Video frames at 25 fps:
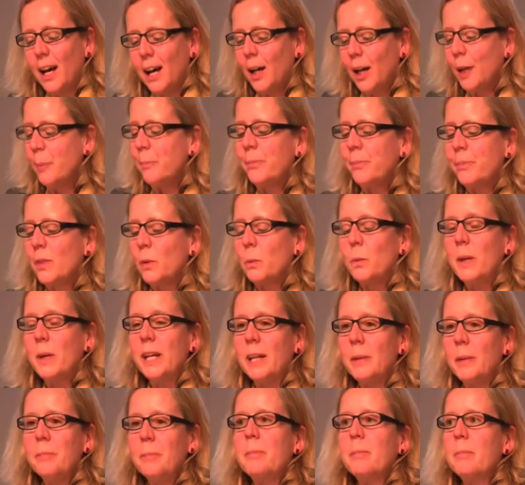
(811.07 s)

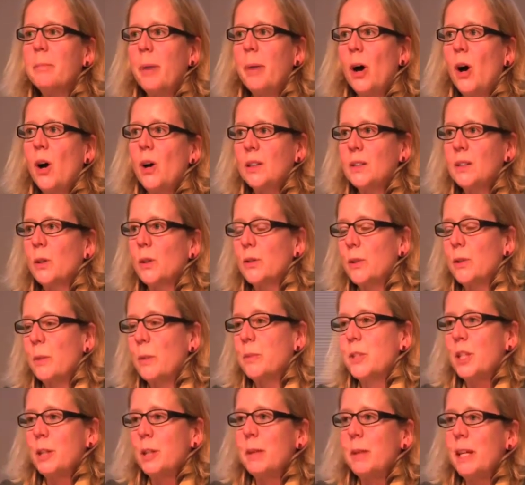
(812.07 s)
We're part,
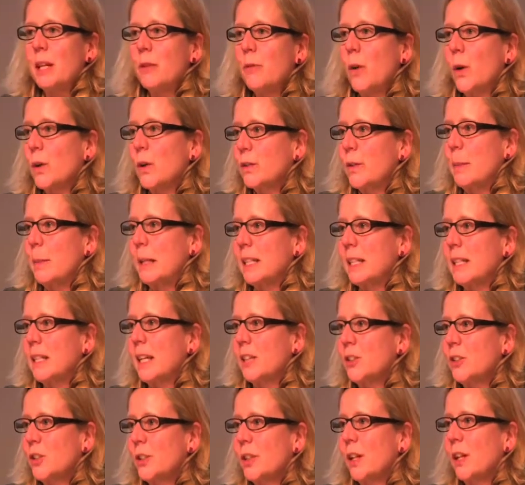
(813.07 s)
Oxfam GB, of Oxfam
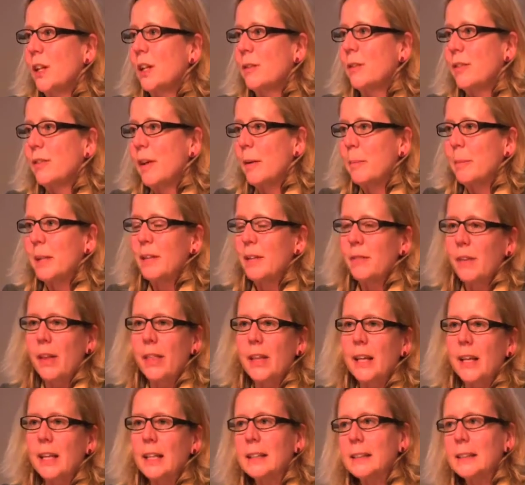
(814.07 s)
International, a family of, I
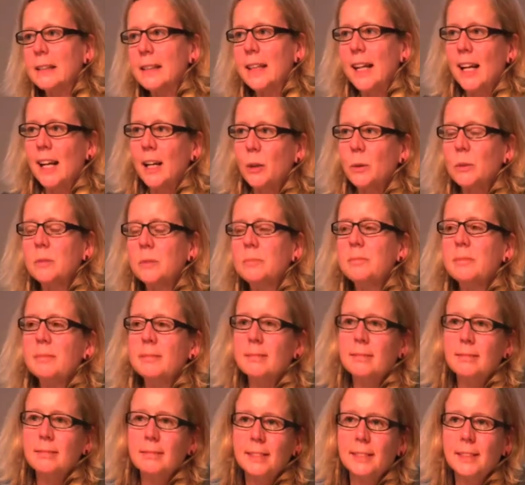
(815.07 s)
think it's now
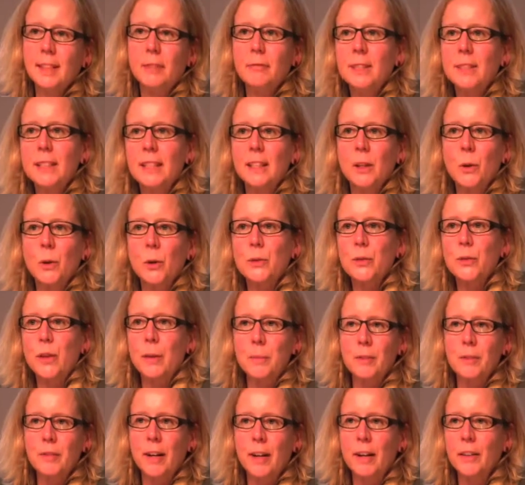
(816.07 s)
17
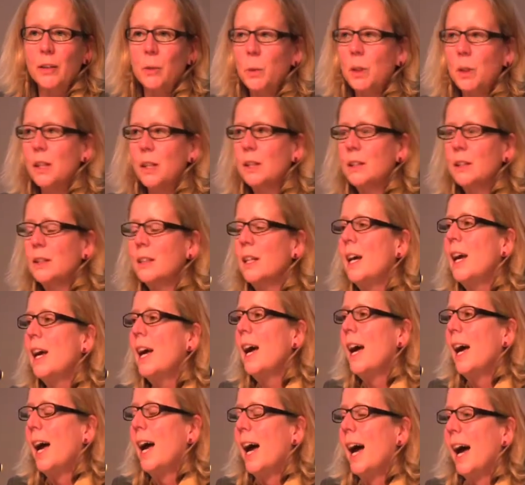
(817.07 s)
Oxfams around the world,
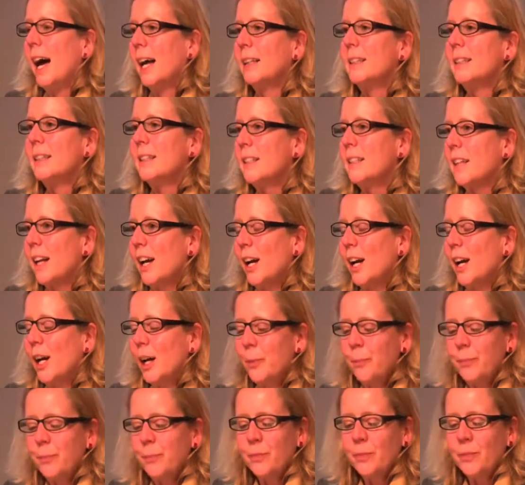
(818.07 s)
and
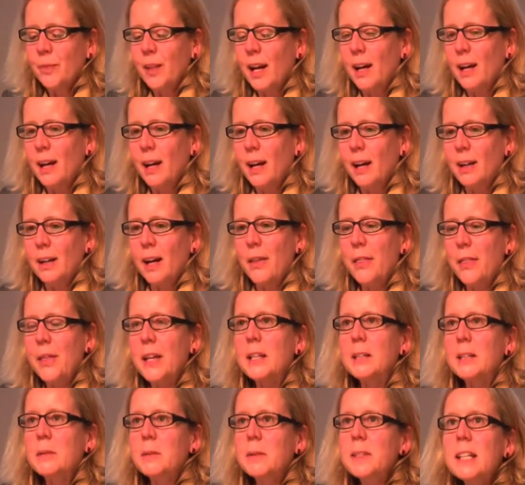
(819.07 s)
I
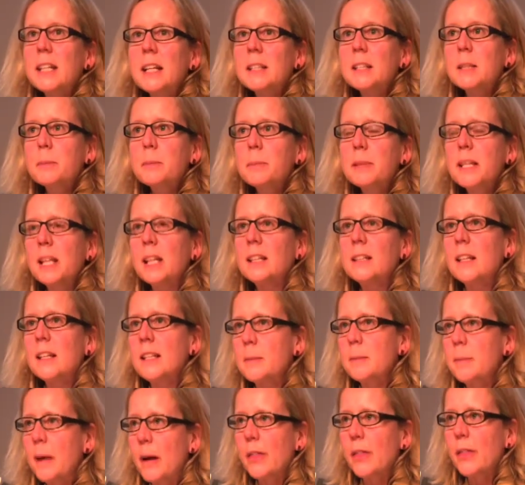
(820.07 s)
think particularly
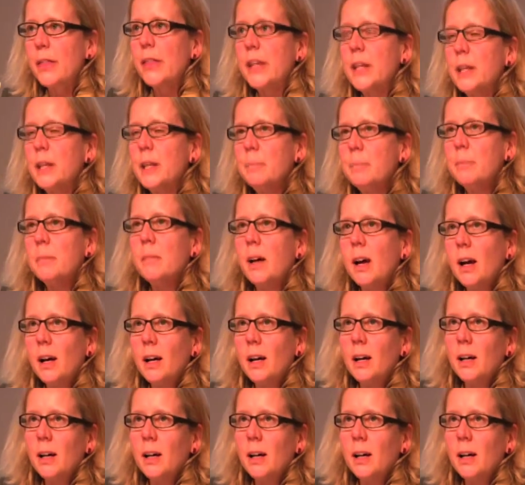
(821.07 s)
since about the